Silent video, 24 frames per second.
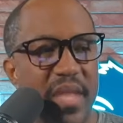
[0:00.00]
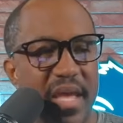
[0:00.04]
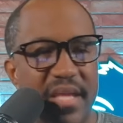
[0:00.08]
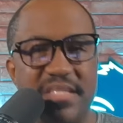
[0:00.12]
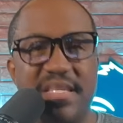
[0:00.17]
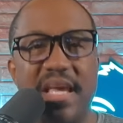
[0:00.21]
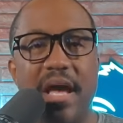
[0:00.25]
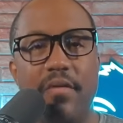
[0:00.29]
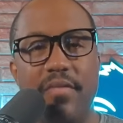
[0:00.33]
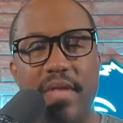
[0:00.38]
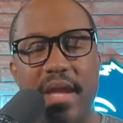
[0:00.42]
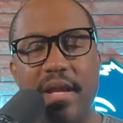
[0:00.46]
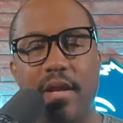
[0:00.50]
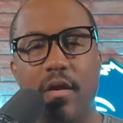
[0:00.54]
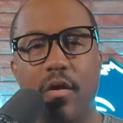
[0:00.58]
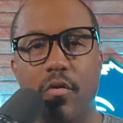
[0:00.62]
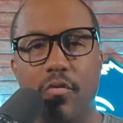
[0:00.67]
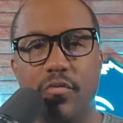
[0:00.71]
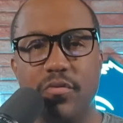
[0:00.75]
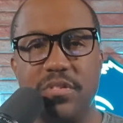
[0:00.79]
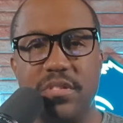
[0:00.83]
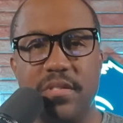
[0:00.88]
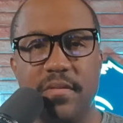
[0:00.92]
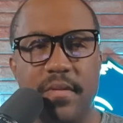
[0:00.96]
That's how that
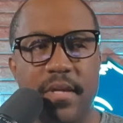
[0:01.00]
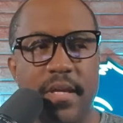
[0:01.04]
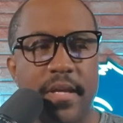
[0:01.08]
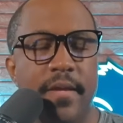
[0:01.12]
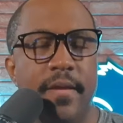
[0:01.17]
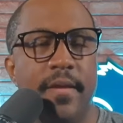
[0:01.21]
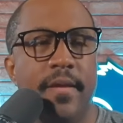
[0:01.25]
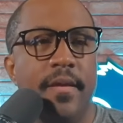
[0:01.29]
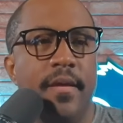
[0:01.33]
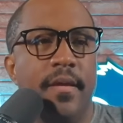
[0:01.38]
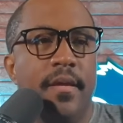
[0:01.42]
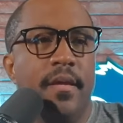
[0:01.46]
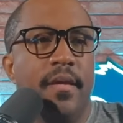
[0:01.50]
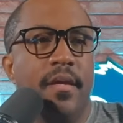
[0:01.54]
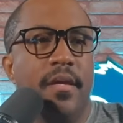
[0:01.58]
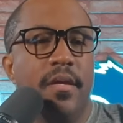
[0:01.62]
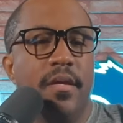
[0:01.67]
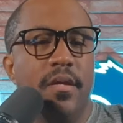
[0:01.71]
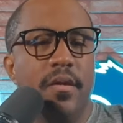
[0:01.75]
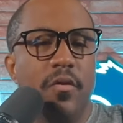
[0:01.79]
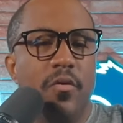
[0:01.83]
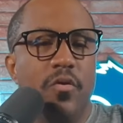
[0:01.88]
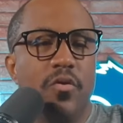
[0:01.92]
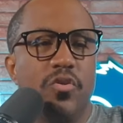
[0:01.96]
goes.
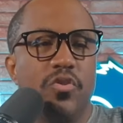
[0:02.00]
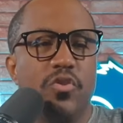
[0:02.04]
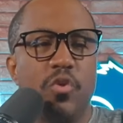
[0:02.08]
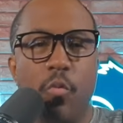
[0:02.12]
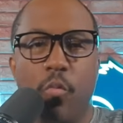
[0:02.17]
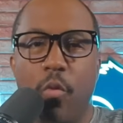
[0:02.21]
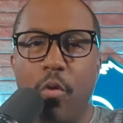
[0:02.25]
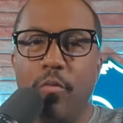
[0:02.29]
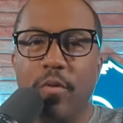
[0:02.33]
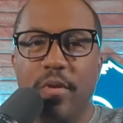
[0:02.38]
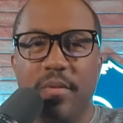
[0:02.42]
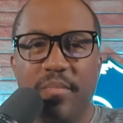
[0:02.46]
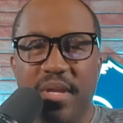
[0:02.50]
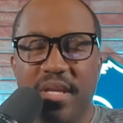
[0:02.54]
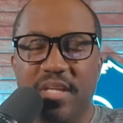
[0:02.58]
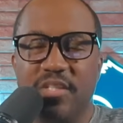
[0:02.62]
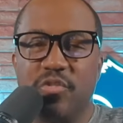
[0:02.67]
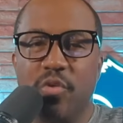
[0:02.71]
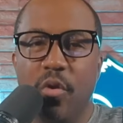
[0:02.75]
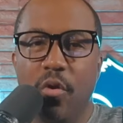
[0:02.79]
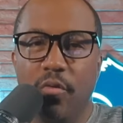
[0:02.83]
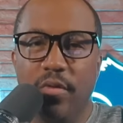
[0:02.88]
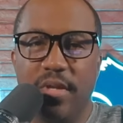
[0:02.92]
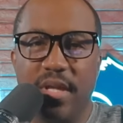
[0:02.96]
So were we
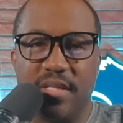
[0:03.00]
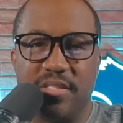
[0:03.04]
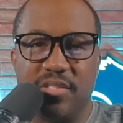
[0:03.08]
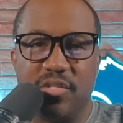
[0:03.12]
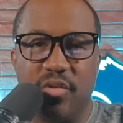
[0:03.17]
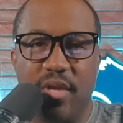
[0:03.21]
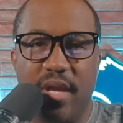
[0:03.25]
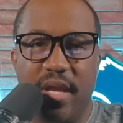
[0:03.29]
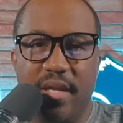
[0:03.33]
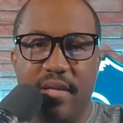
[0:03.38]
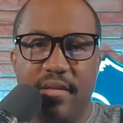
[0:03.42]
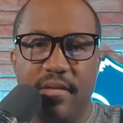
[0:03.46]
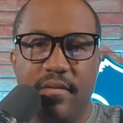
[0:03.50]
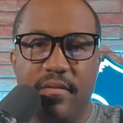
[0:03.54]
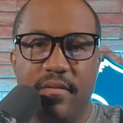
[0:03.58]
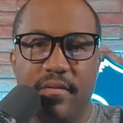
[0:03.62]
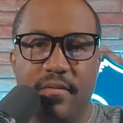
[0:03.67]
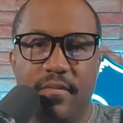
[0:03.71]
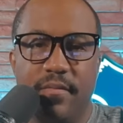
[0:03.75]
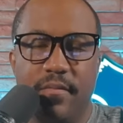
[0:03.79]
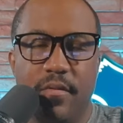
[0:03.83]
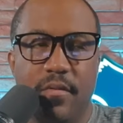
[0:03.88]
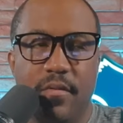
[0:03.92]
being trolled yesterday?